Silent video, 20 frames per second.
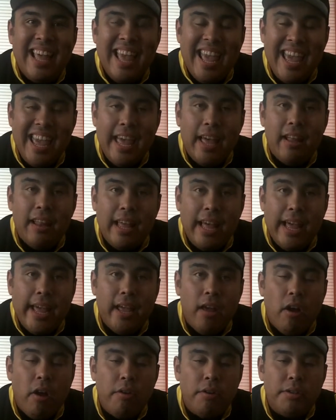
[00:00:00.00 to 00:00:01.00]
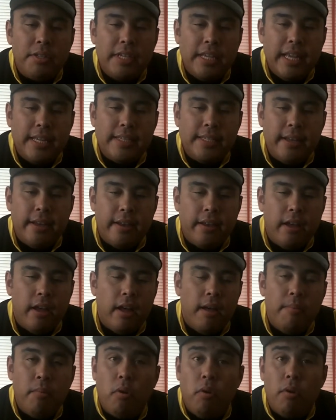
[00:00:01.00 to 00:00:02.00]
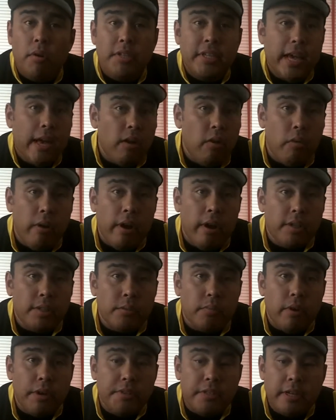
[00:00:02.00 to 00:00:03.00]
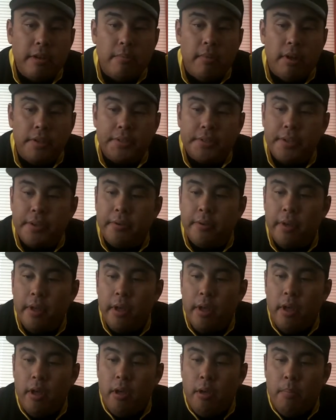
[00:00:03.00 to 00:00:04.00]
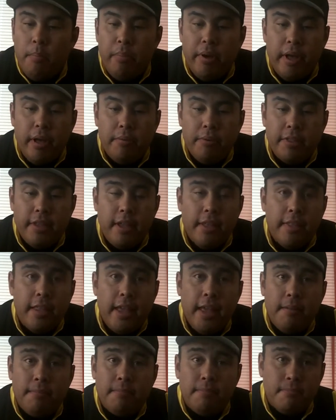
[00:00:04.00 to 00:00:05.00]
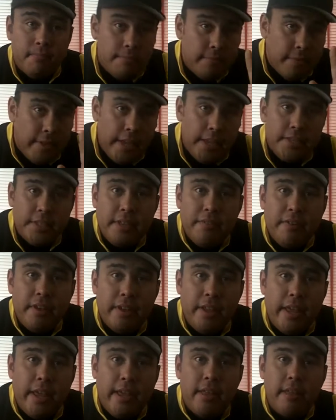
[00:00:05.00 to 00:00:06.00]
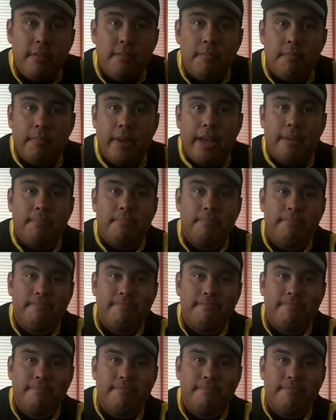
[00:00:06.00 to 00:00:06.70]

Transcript: DENALIRODS.com, or Tackle Warehouse, where I've seen them also. But without that, thanks. Have a good day. Bye.